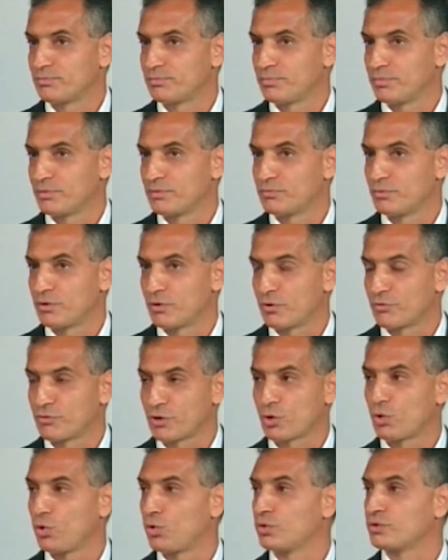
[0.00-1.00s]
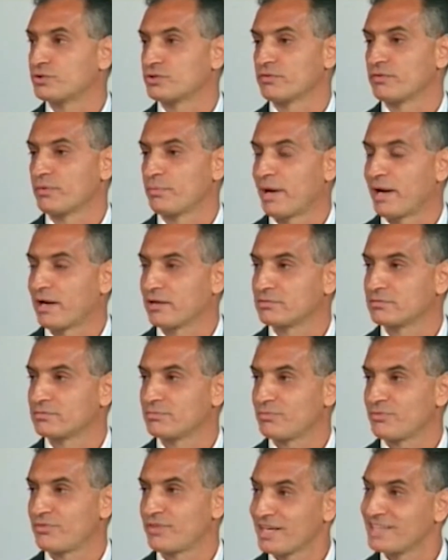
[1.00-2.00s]
there are records of about
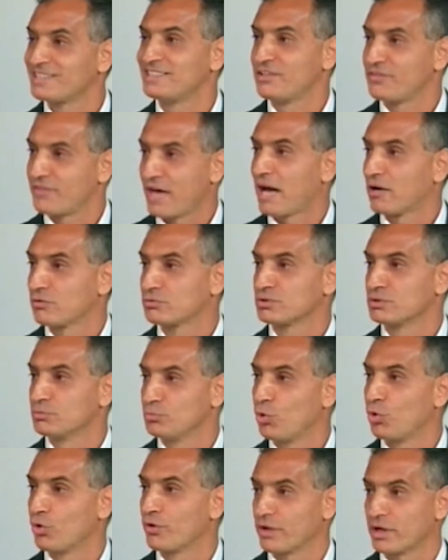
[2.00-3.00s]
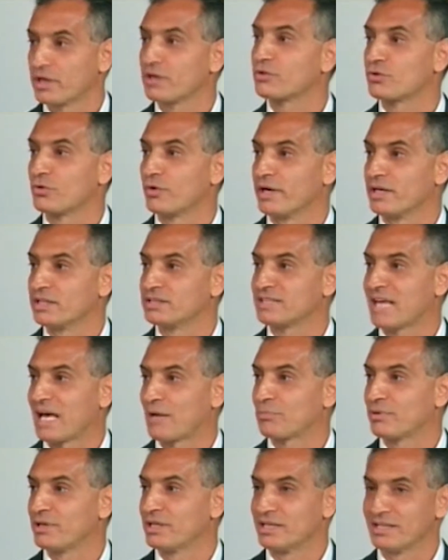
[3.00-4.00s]
30,000 more earthquakes
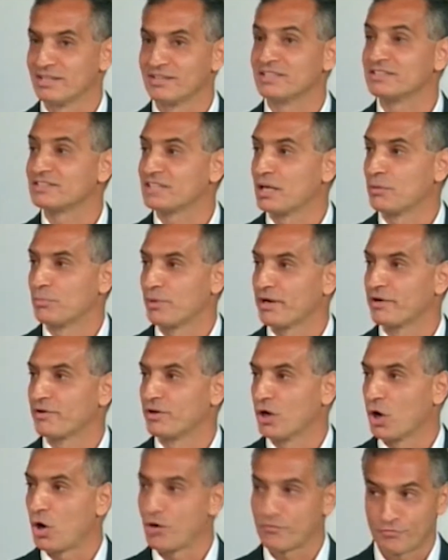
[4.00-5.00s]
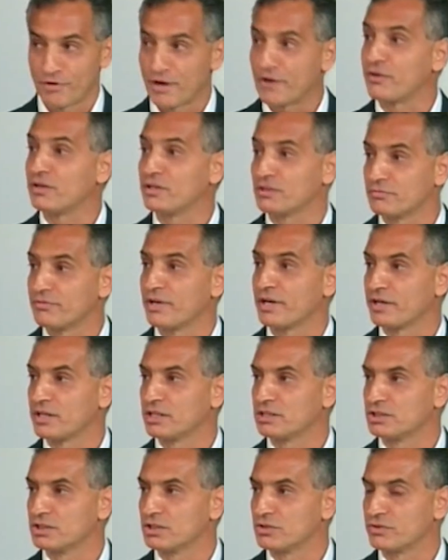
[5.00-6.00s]
happening in the same area of
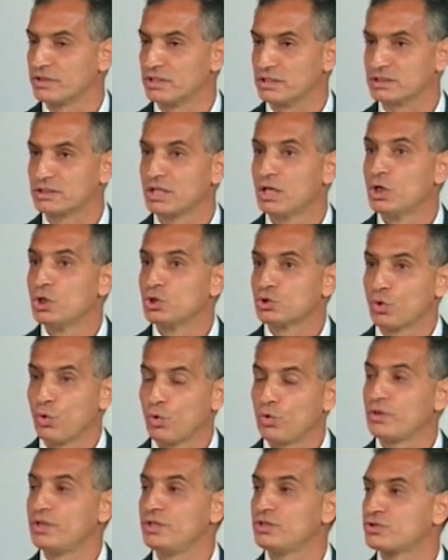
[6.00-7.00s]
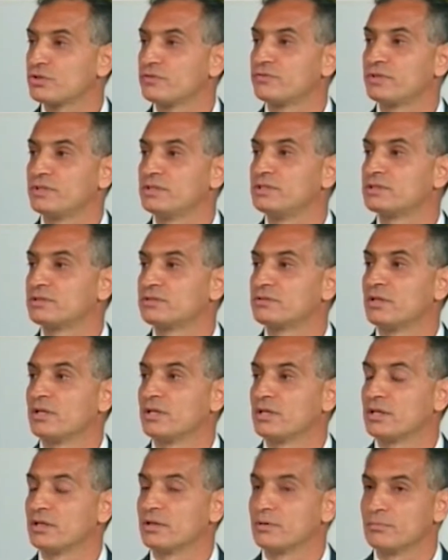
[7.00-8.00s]
varying degrees. So each of these
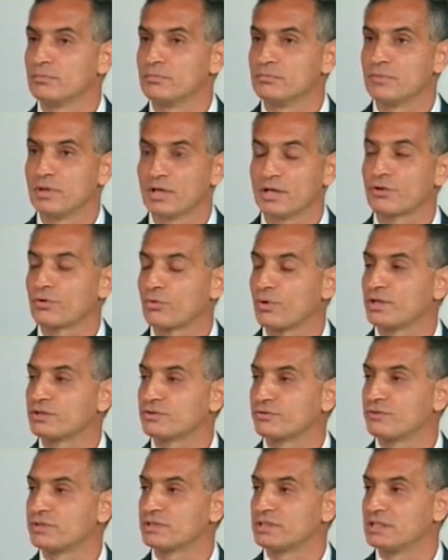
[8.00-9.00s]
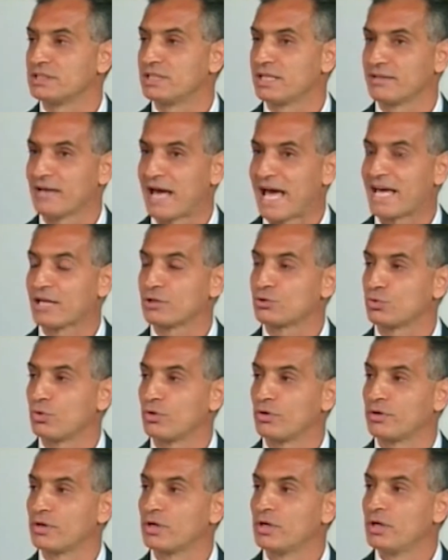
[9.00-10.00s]
earthquakes obviously add to
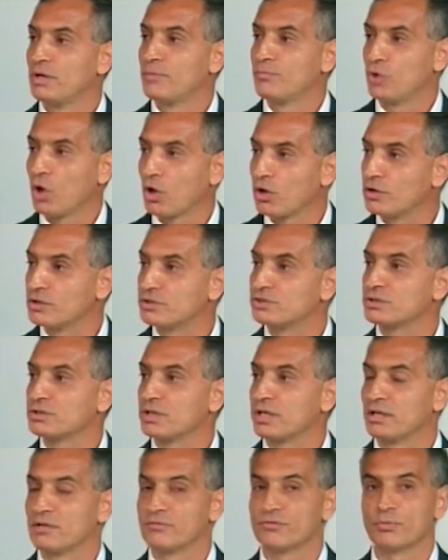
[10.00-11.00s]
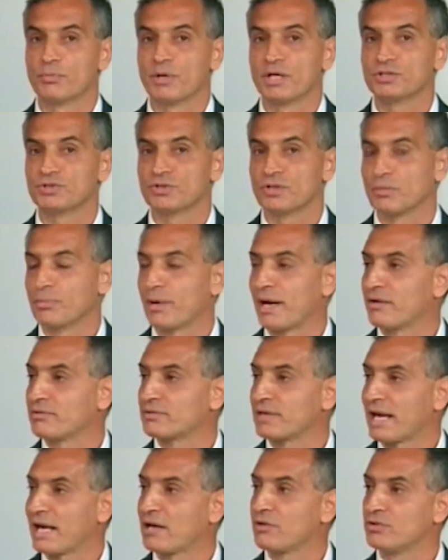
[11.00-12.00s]
our knowledge and information
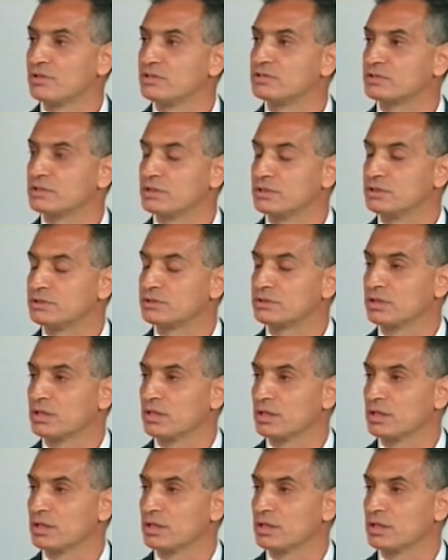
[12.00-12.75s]
about how these things